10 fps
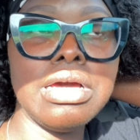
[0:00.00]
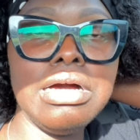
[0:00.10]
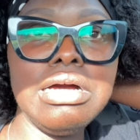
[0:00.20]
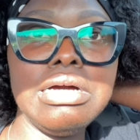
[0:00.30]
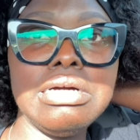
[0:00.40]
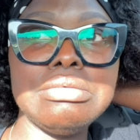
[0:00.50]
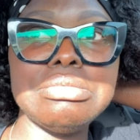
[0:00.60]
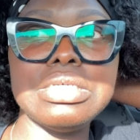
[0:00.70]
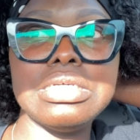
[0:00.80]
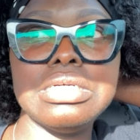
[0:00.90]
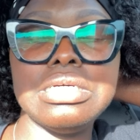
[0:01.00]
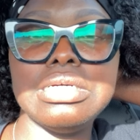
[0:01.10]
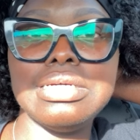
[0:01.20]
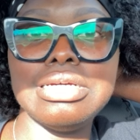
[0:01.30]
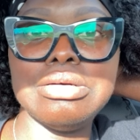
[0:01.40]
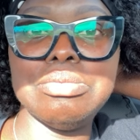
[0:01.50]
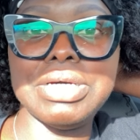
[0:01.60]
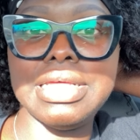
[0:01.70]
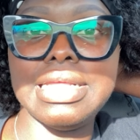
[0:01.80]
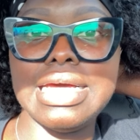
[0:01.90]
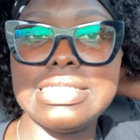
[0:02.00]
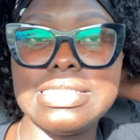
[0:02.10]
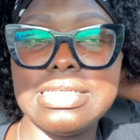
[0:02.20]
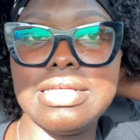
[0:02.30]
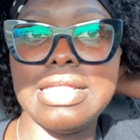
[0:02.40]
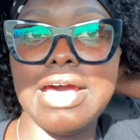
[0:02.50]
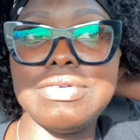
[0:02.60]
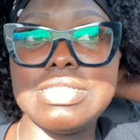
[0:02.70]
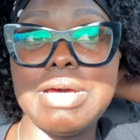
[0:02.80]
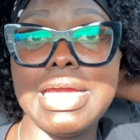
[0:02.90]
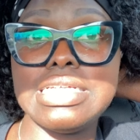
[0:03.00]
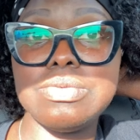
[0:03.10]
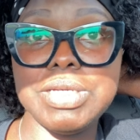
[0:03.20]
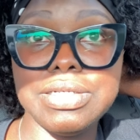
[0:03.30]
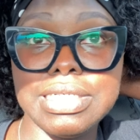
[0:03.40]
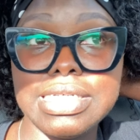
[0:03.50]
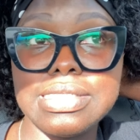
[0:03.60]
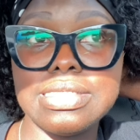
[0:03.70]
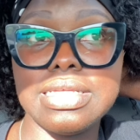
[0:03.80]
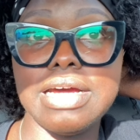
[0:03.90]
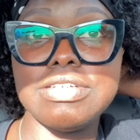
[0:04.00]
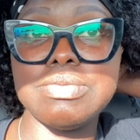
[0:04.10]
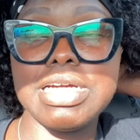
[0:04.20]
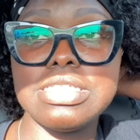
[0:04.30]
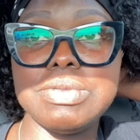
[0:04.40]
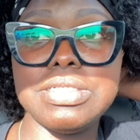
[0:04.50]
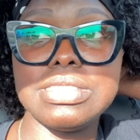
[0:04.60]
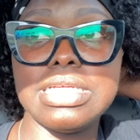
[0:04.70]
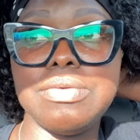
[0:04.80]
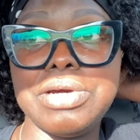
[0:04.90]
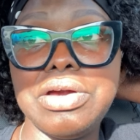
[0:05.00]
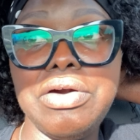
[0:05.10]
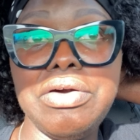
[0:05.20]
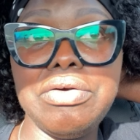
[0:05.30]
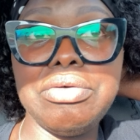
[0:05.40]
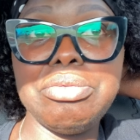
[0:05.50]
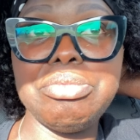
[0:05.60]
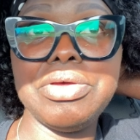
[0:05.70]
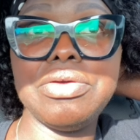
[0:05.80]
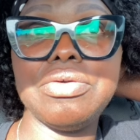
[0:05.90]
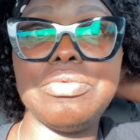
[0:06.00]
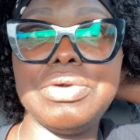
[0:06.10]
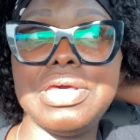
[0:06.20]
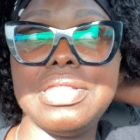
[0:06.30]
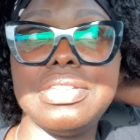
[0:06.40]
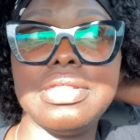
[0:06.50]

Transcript: Um, but that's that was my experience. That was my experience. I went home with,